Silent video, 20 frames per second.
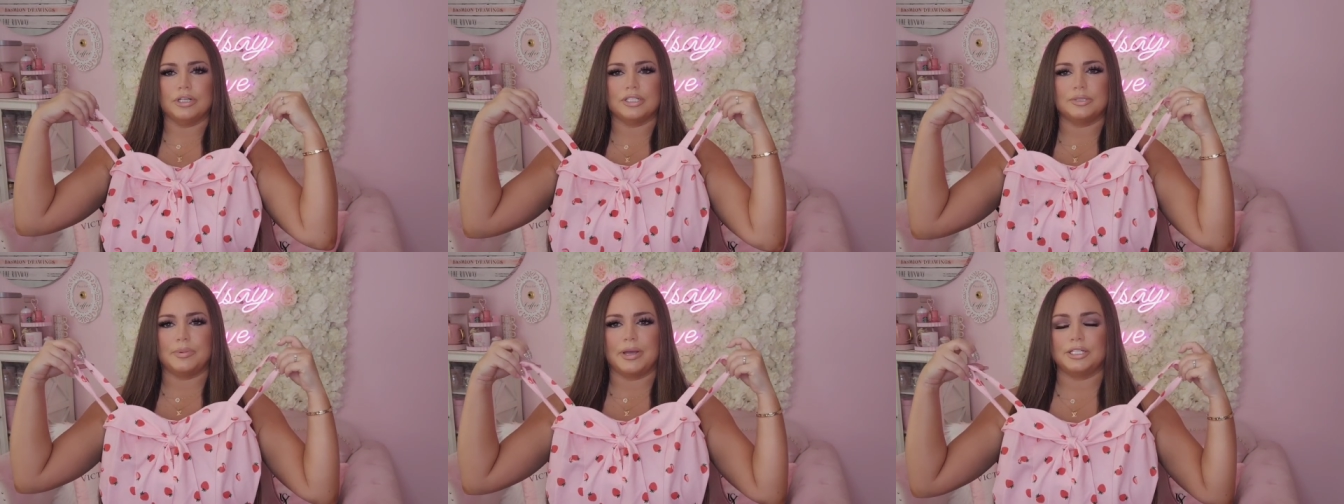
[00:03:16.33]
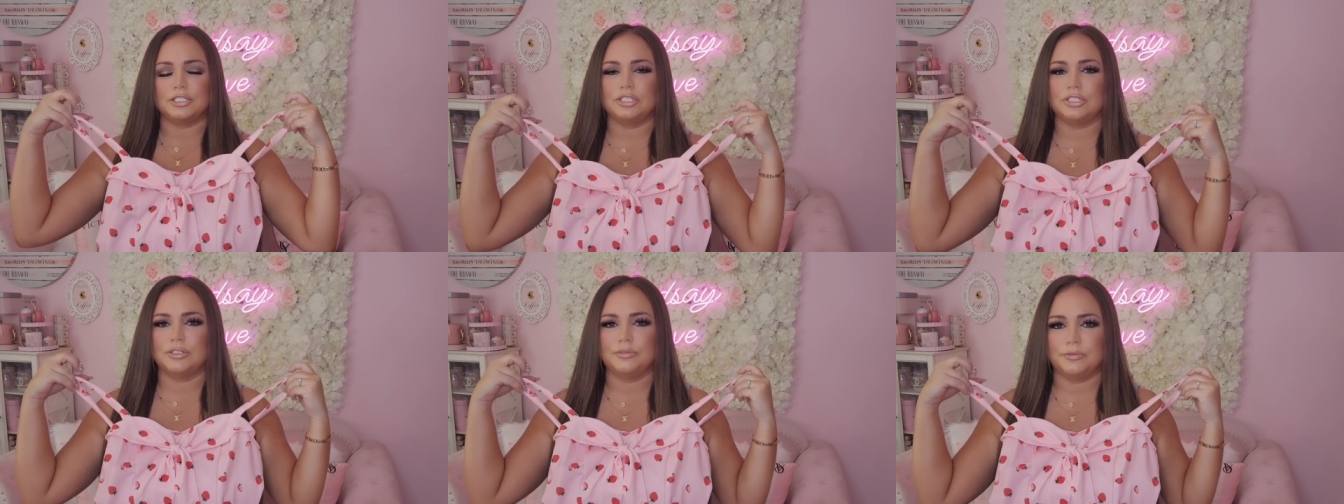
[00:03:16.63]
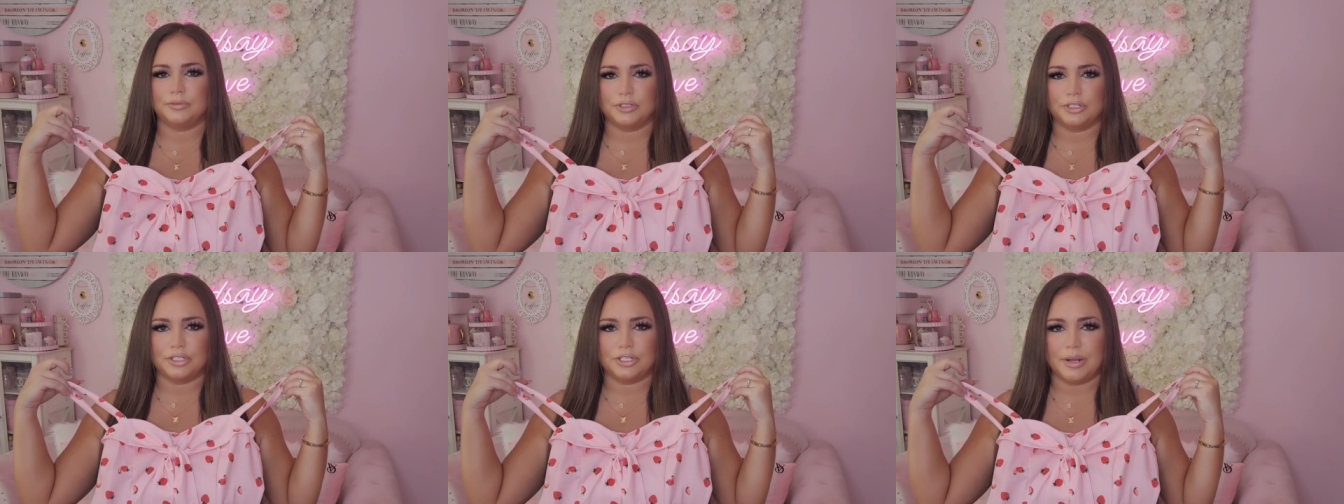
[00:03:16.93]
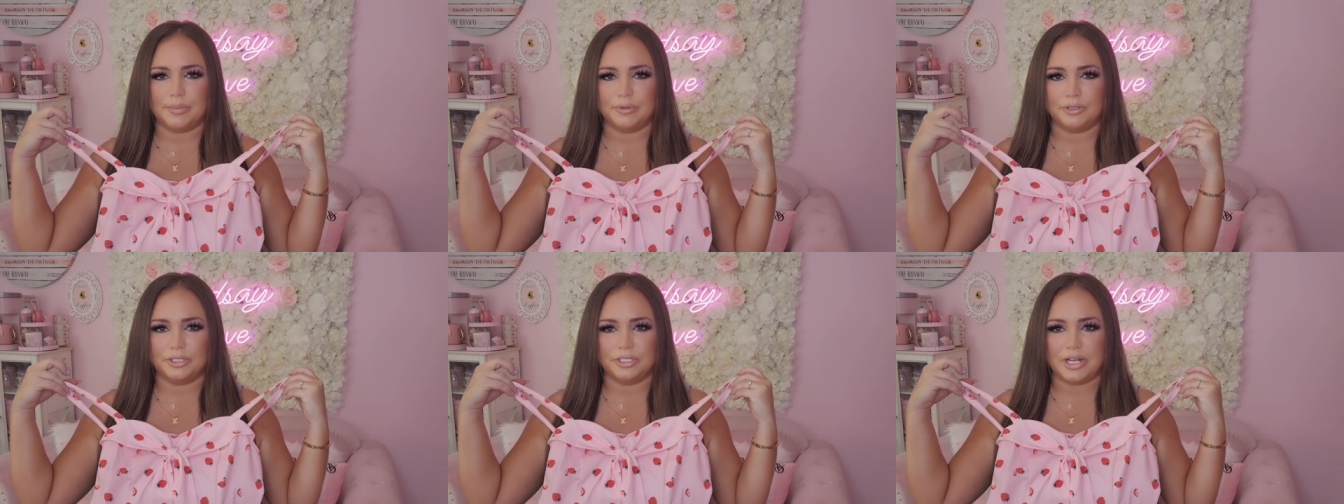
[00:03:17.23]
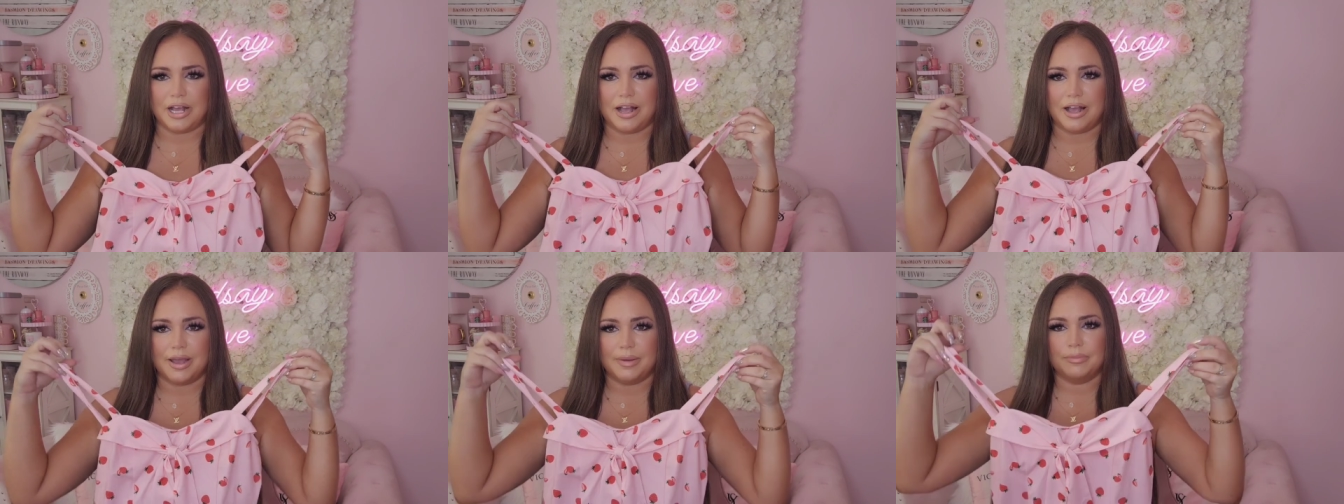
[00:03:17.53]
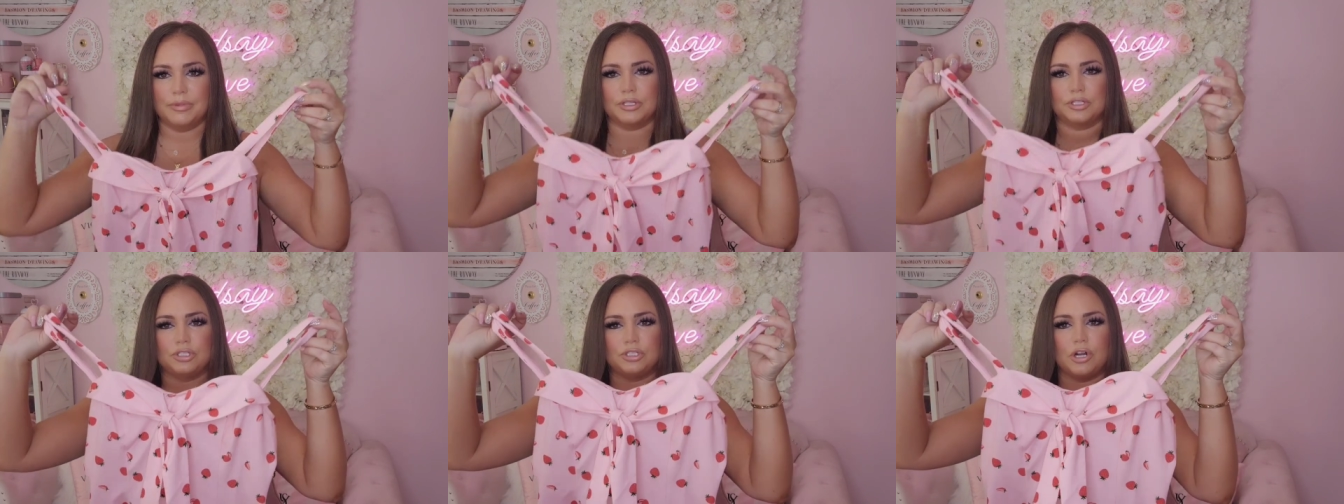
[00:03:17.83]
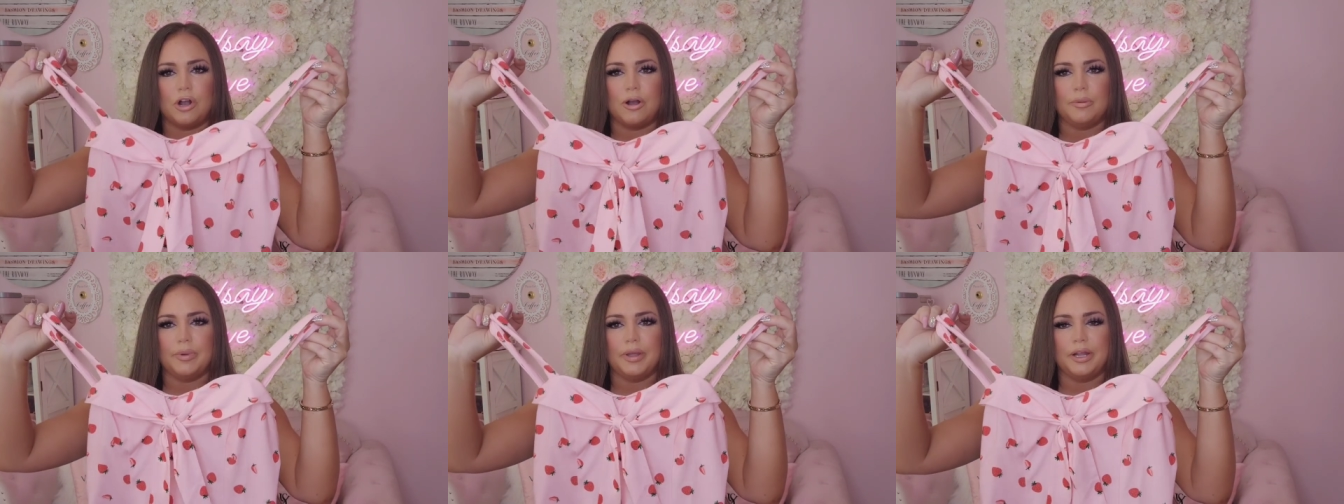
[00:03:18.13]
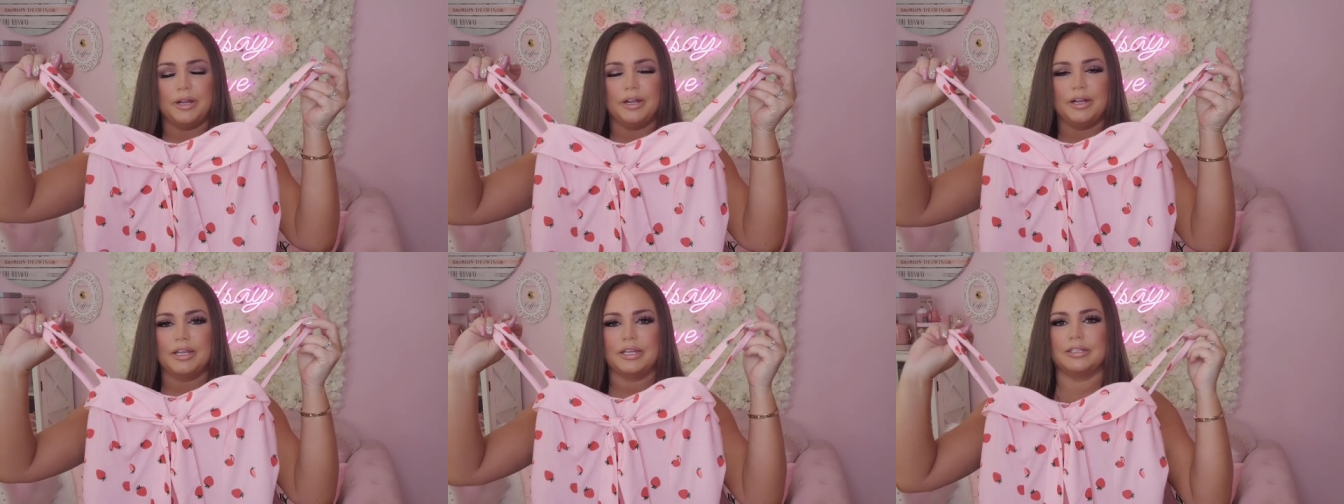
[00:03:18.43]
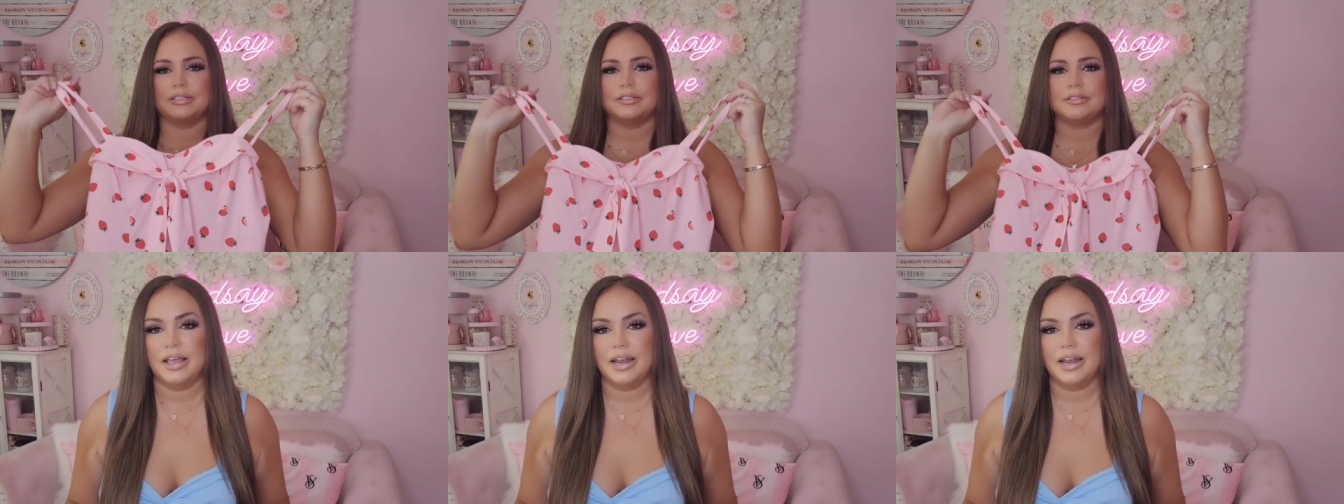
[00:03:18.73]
especially for summertime, the strawberries.